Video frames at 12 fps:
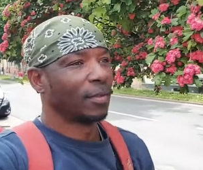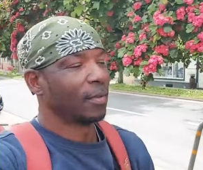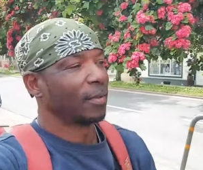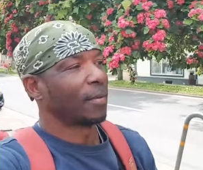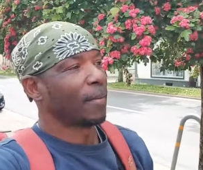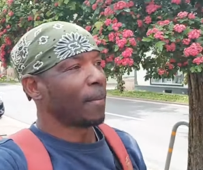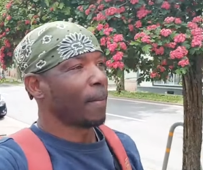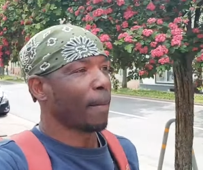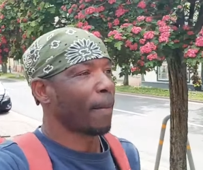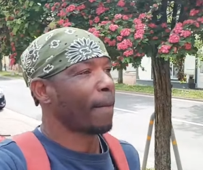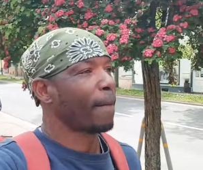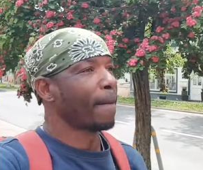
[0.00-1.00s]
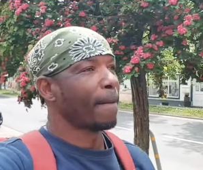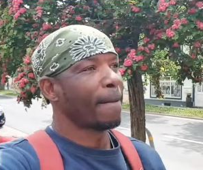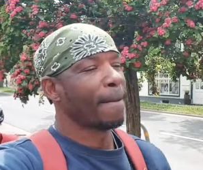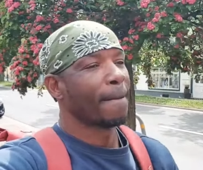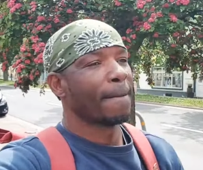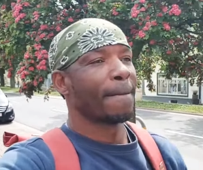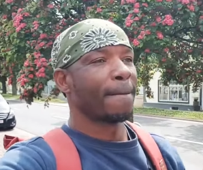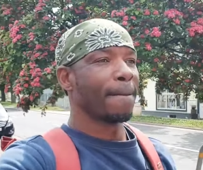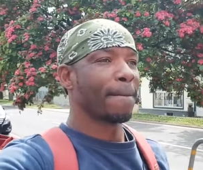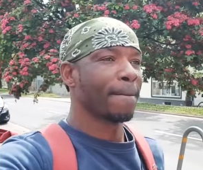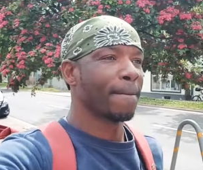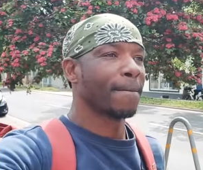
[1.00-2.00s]

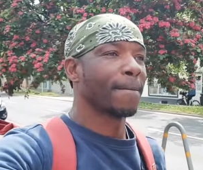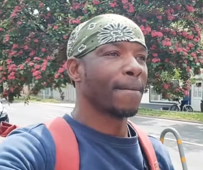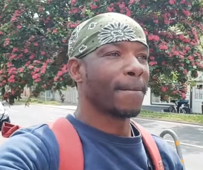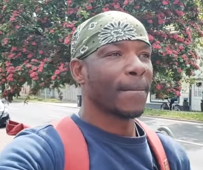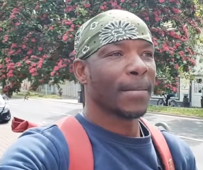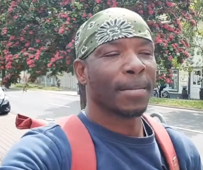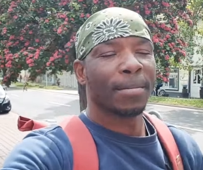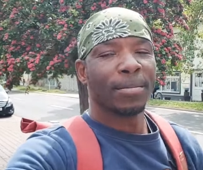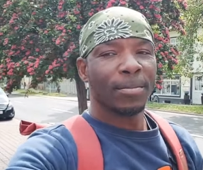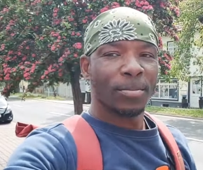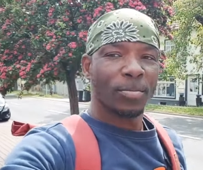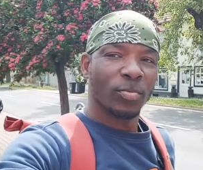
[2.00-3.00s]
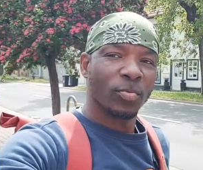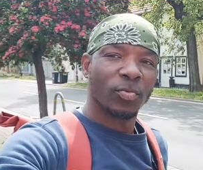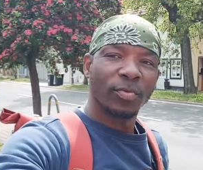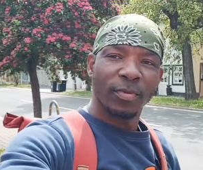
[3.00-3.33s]
Nobody speaks.